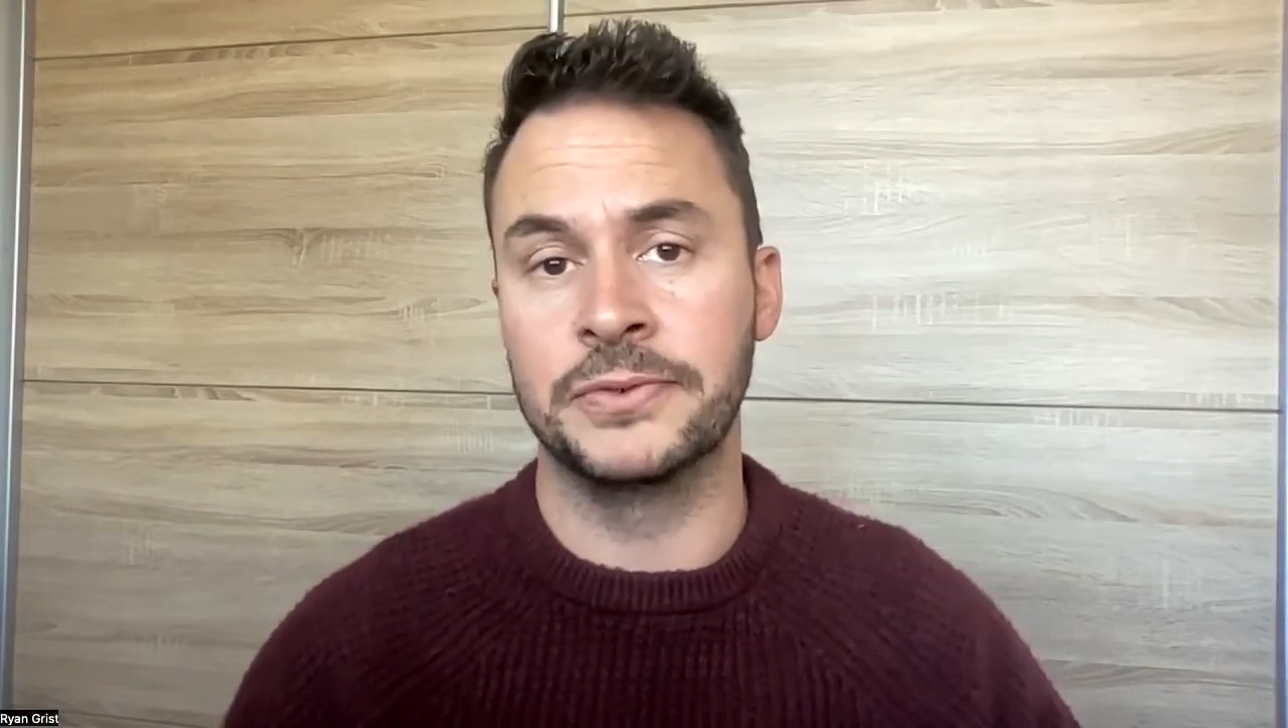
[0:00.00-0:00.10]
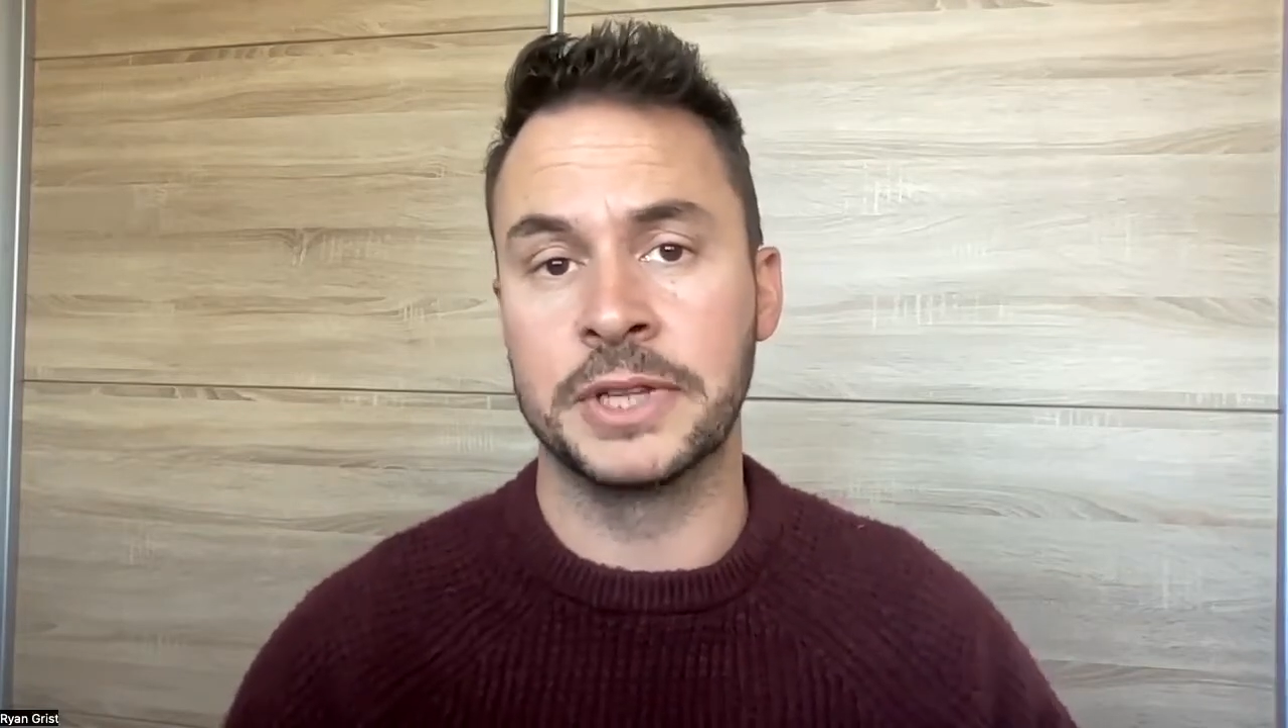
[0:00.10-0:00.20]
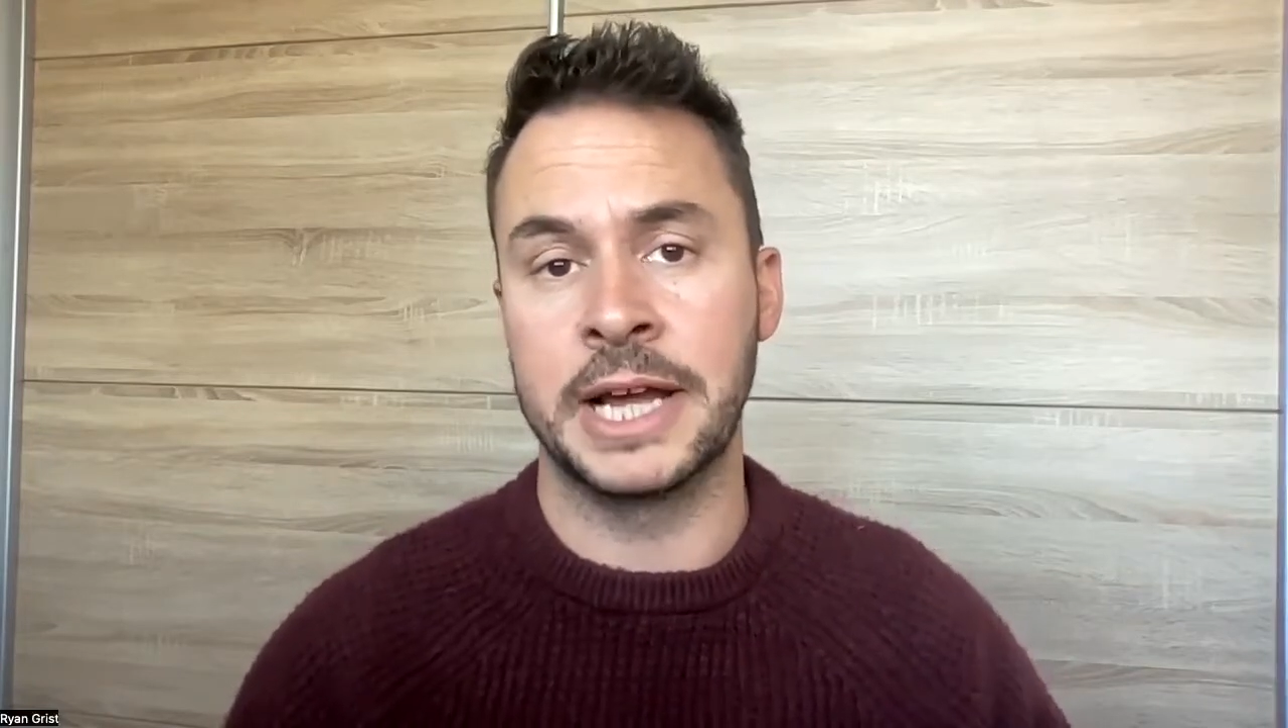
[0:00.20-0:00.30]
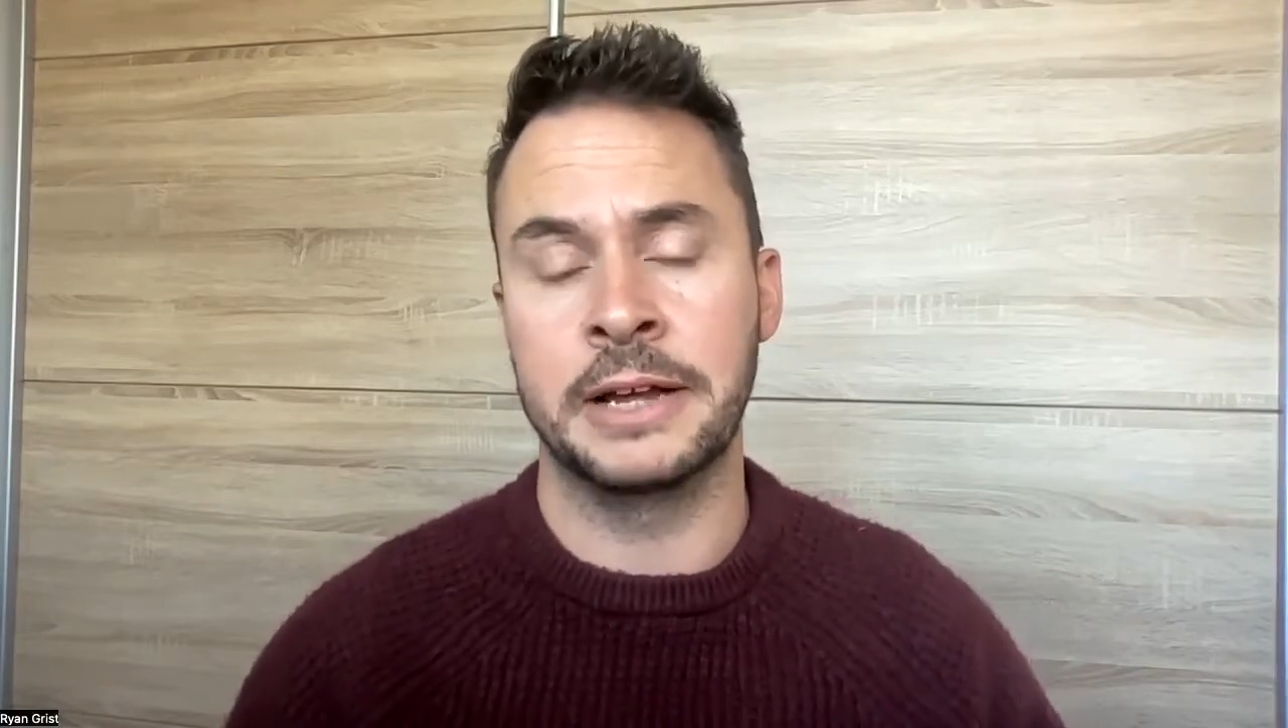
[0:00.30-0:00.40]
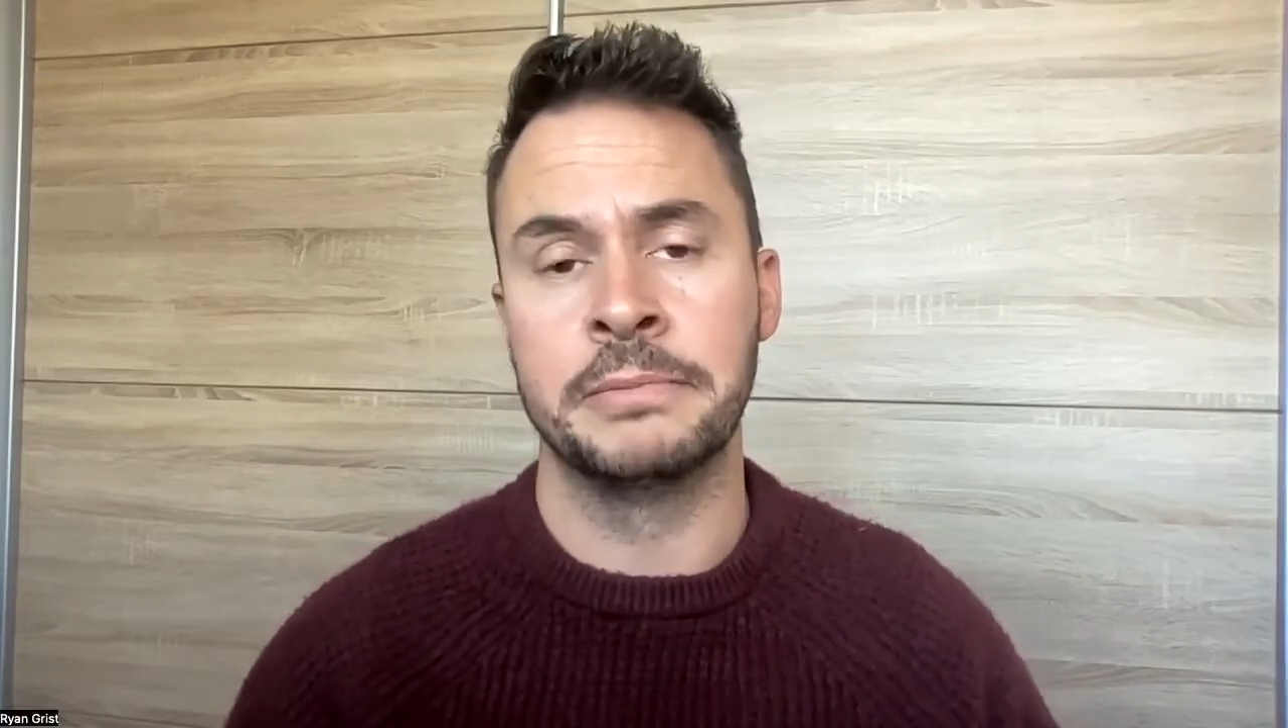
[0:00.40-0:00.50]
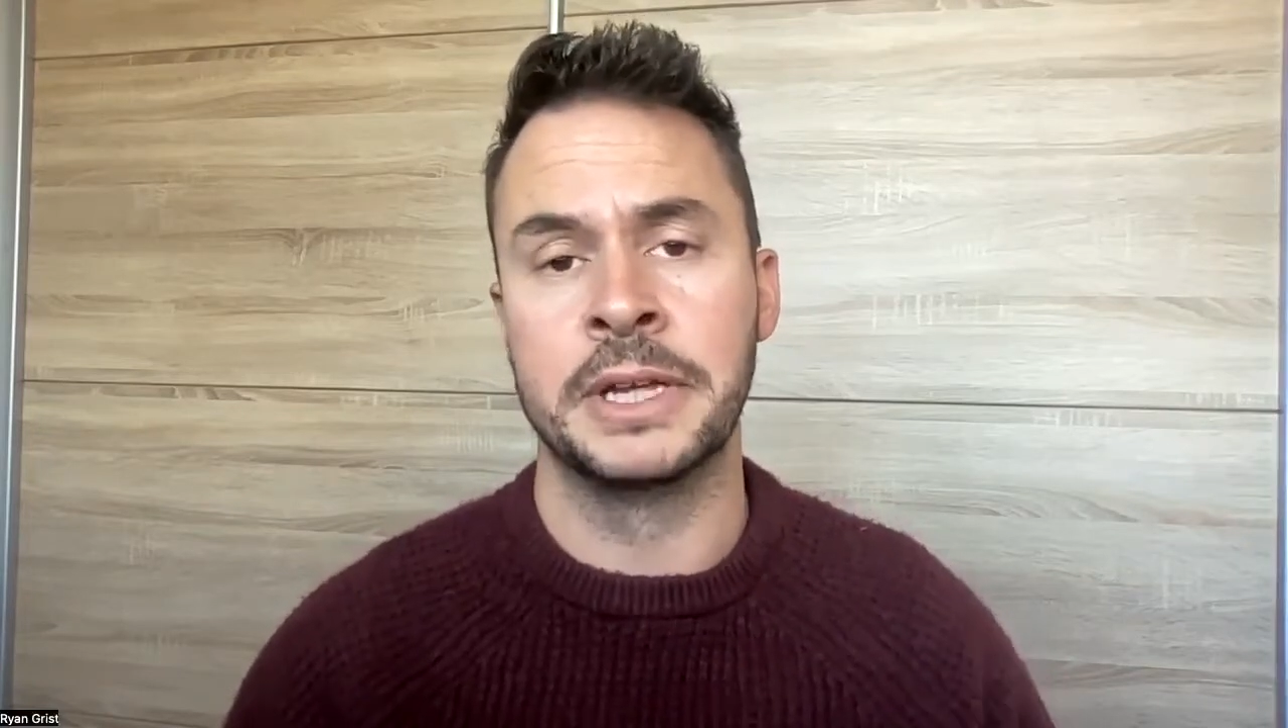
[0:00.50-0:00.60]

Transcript: for that.